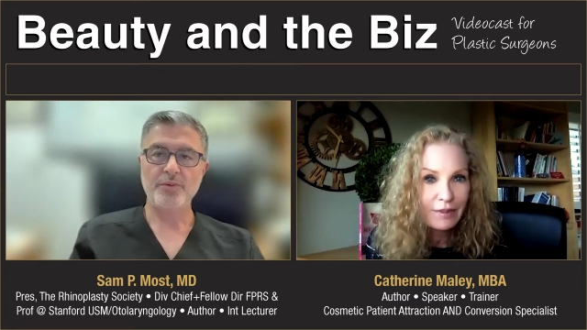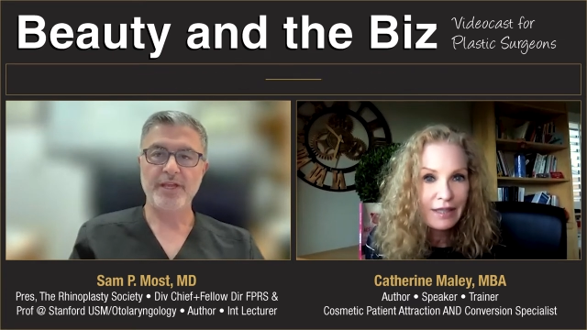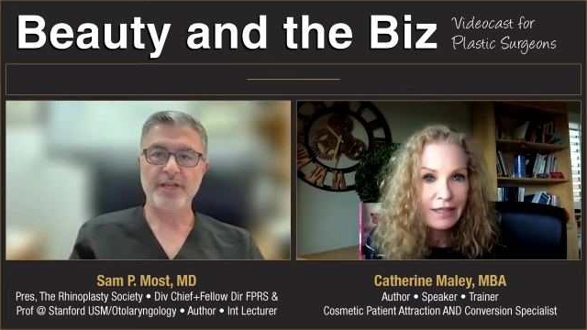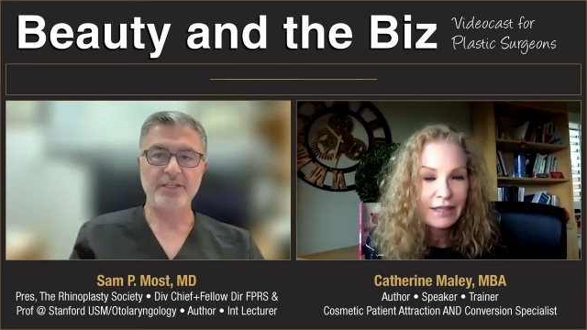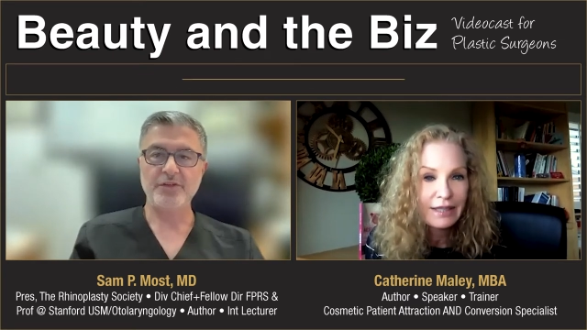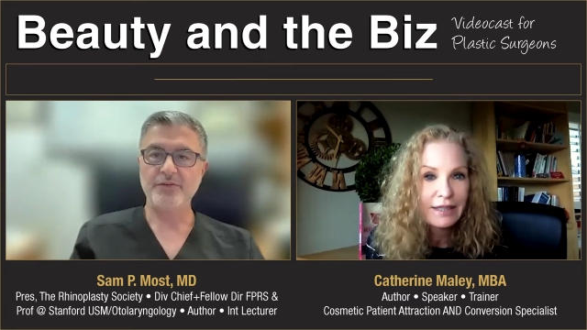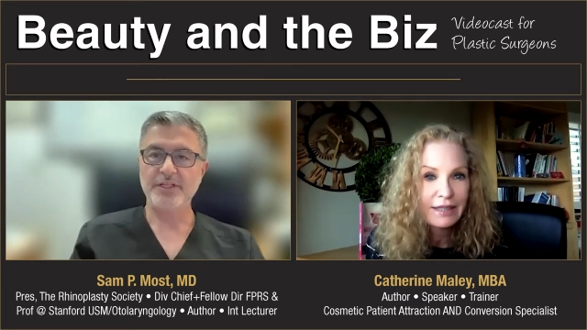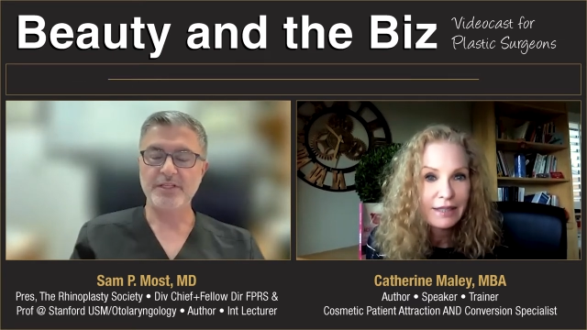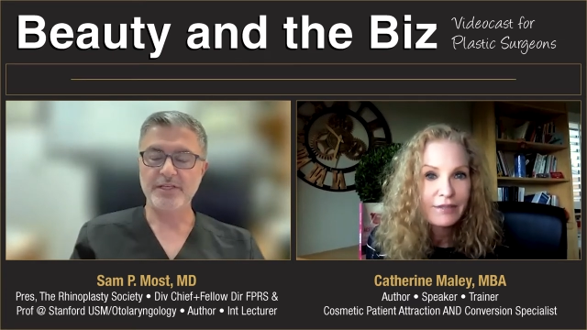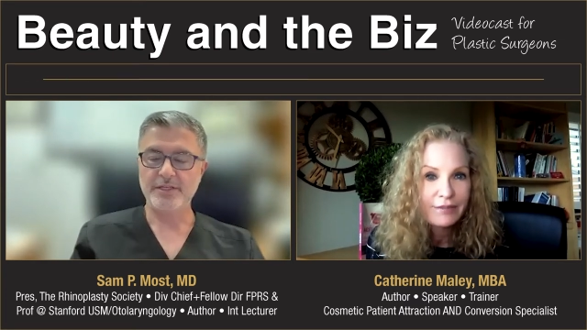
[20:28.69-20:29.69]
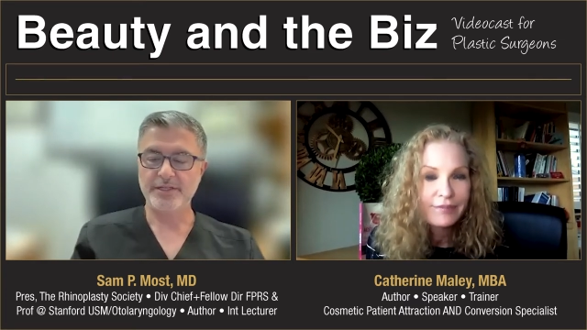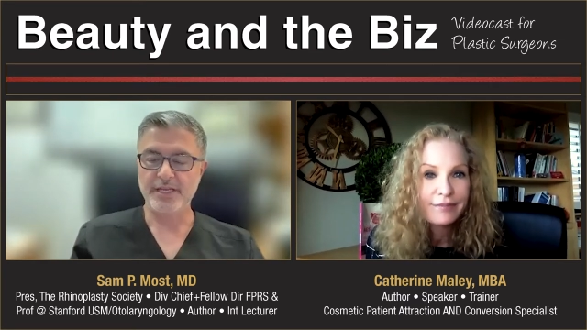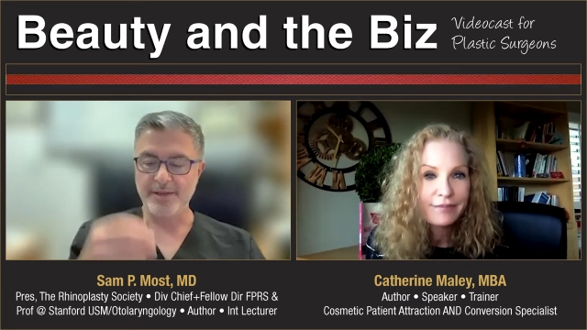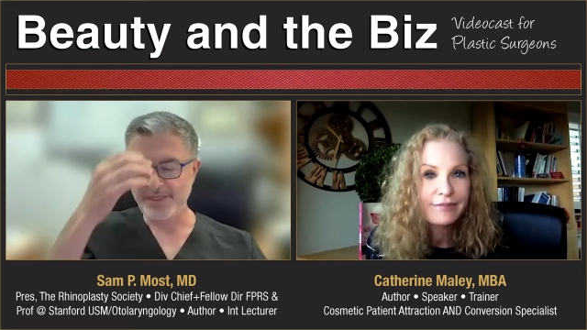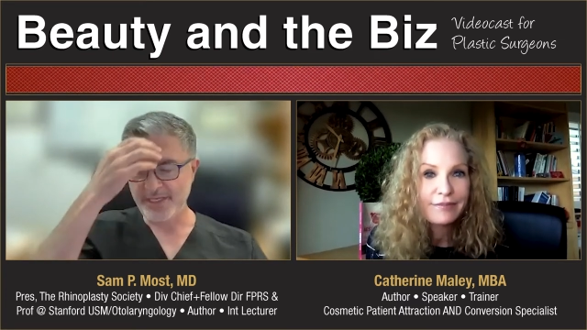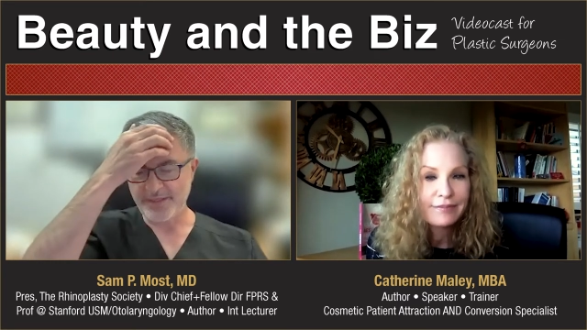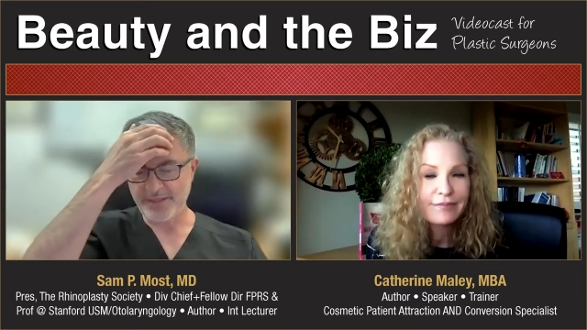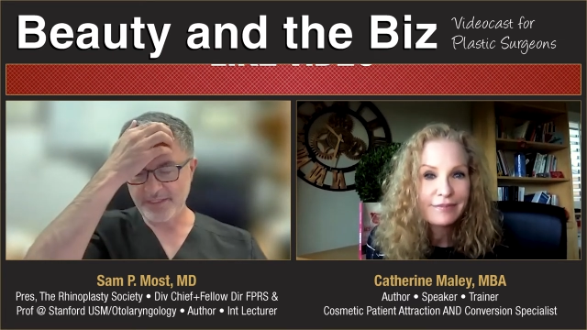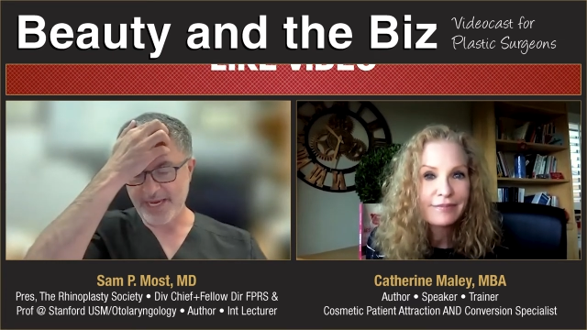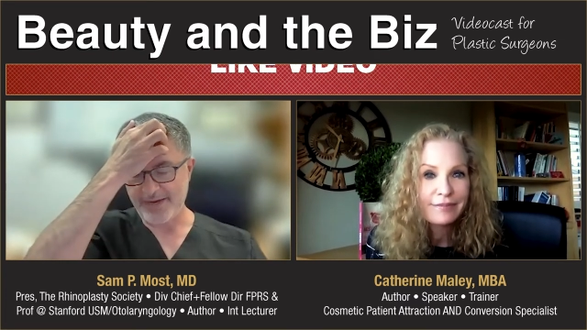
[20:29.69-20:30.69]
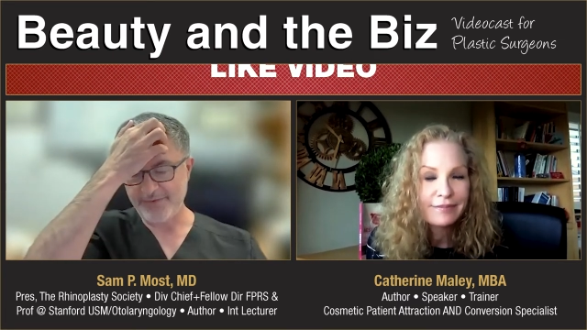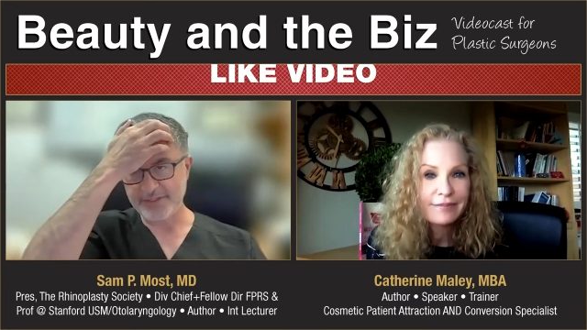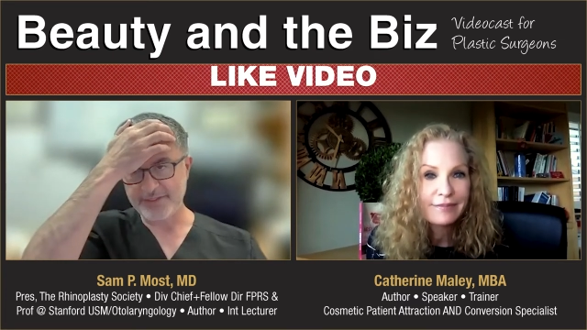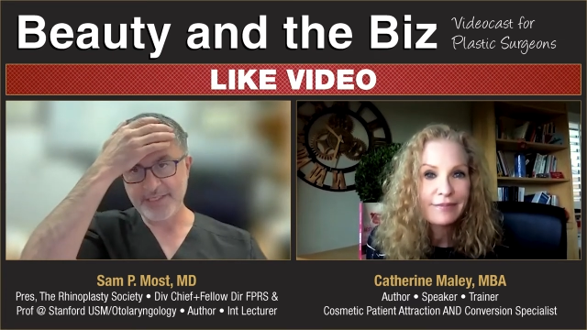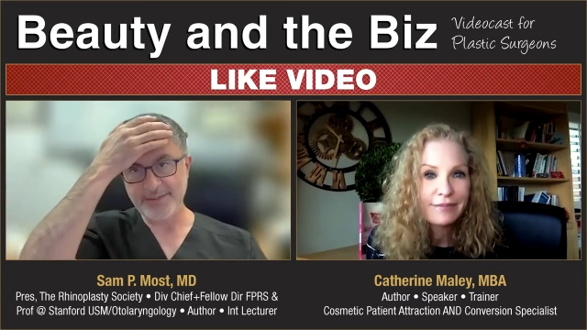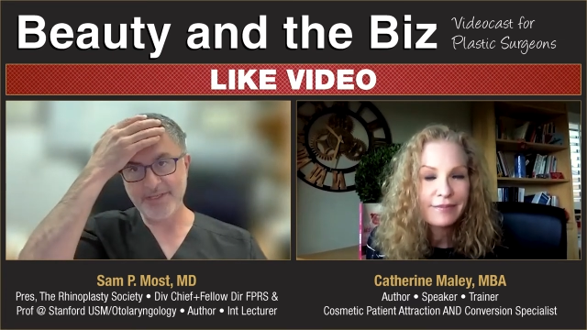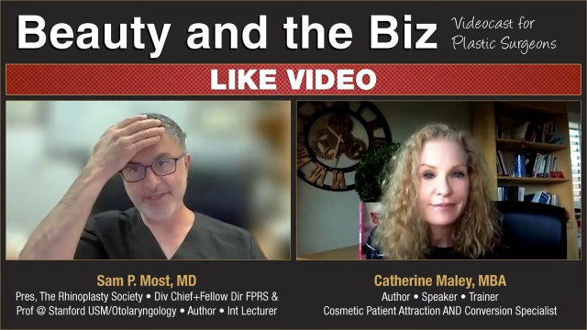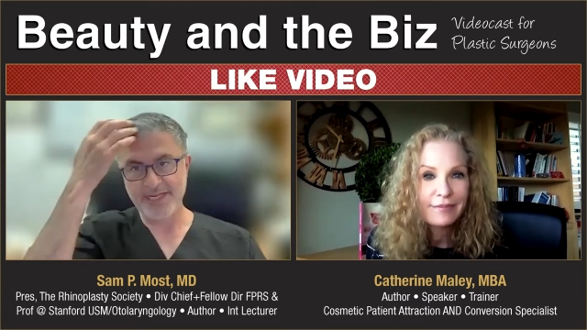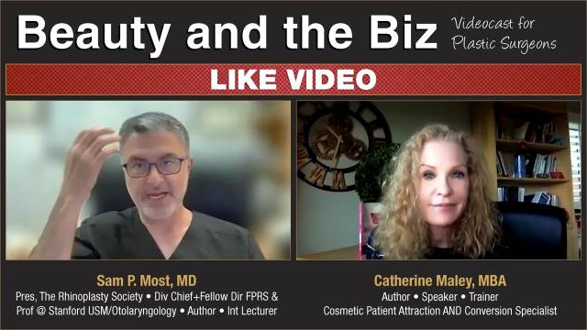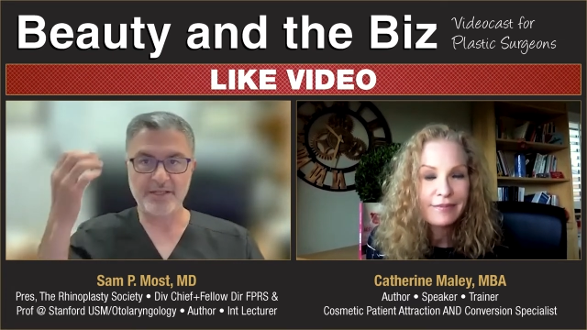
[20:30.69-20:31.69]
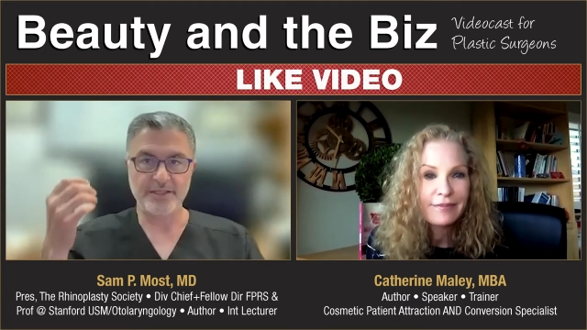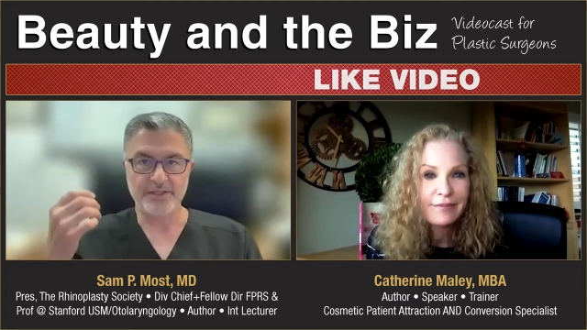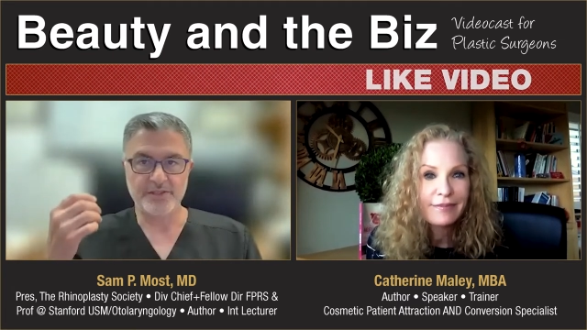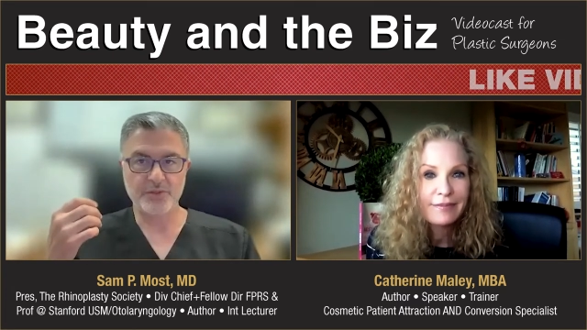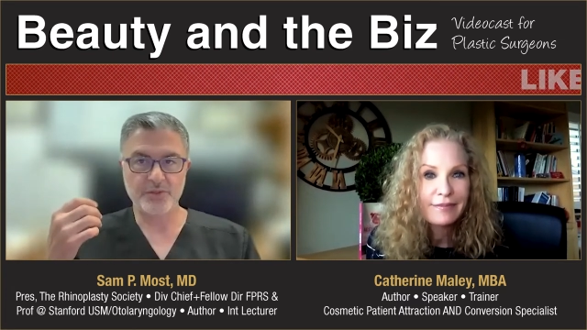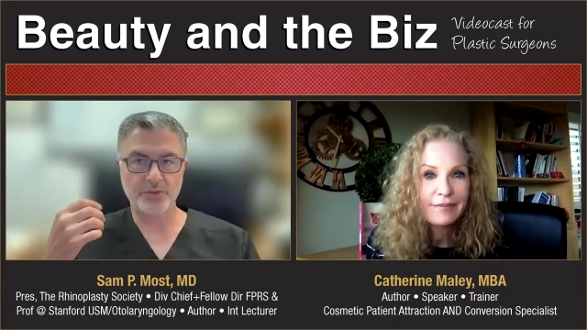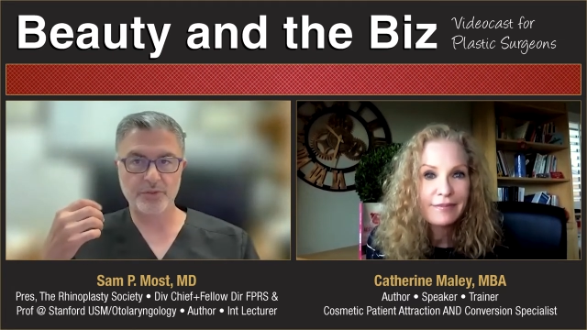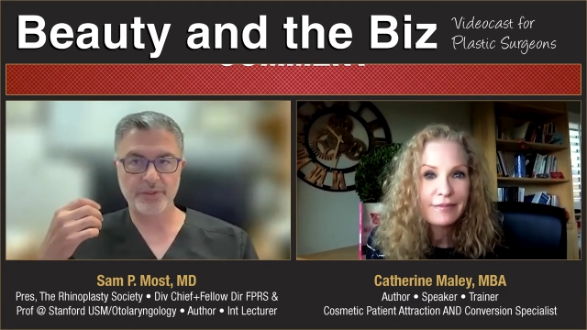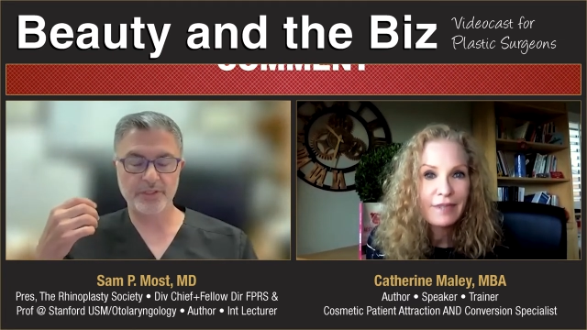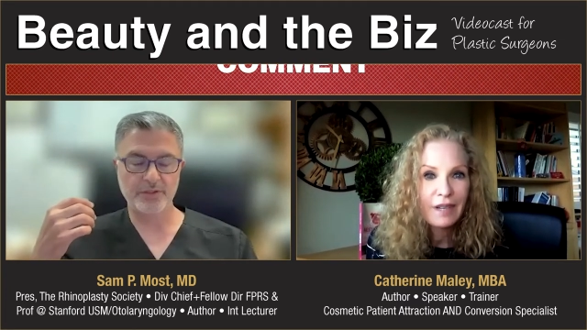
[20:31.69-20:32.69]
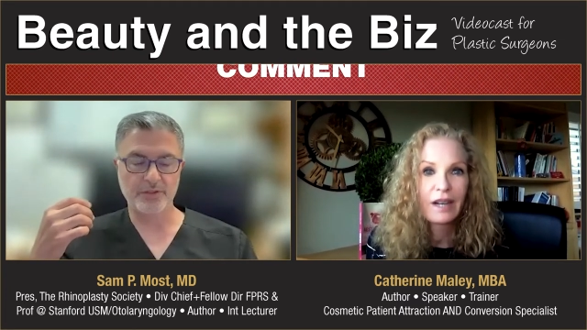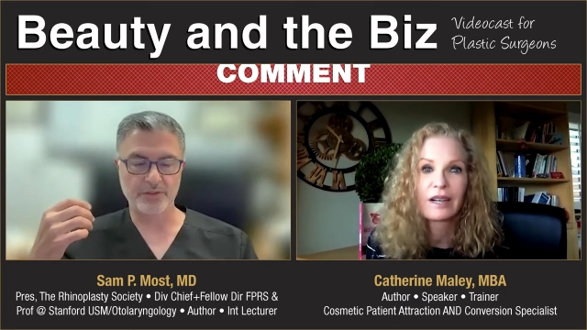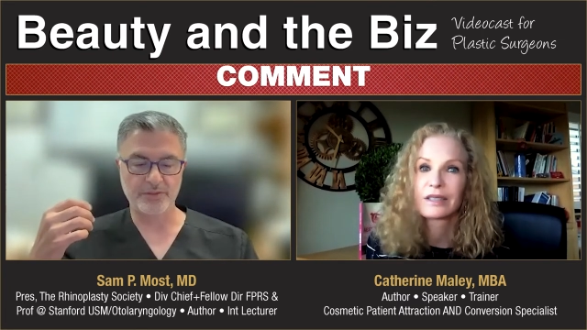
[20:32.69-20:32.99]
Speaker 1: that you've hit the nail on the head? I mean, I think having a team mentality is so critical